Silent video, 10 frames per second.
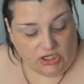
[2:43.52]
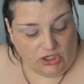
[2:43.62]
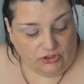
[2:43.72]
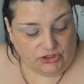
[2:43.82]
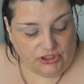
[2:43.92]

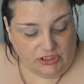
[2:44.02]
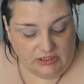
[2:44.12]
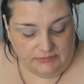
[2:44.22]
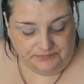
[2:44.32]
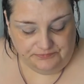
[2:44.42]
Cotton.
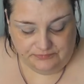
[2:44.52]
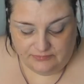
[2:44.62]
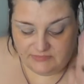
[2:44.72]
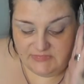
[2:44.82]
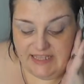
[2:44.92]

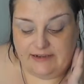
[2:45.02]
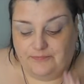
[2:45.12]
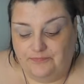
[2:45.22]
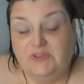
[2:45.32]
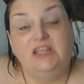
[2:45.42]
Now,
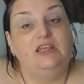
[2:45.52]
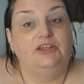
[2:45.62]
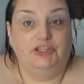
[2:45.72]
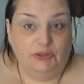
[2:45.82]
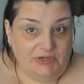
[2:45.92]

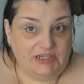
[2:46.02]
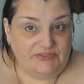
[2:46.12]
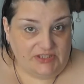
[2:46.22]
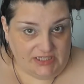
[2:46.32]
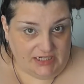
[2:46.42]
you will have
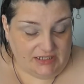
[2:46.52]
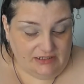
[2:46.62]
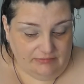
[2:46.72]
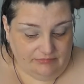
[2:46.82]
seen